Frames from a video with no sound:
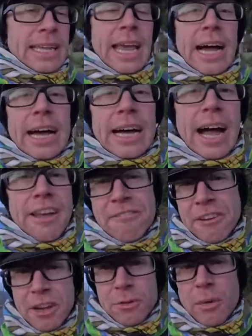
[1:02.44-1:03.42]
Yeah, I
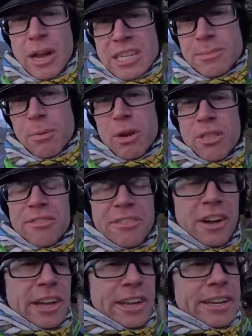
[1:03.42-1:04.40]
figured why spoil the
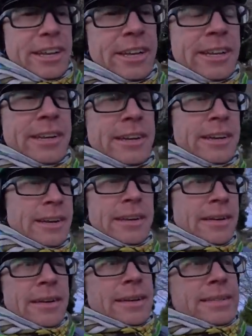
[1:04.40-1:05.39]
fun?
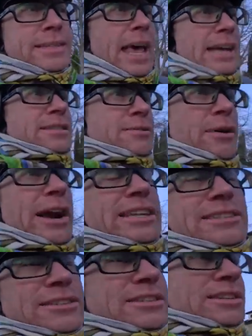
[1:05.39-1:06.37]
Test
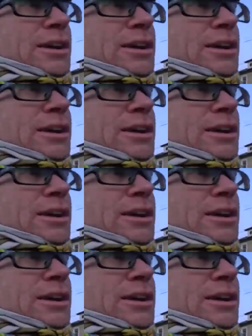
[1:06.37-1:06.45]
rides are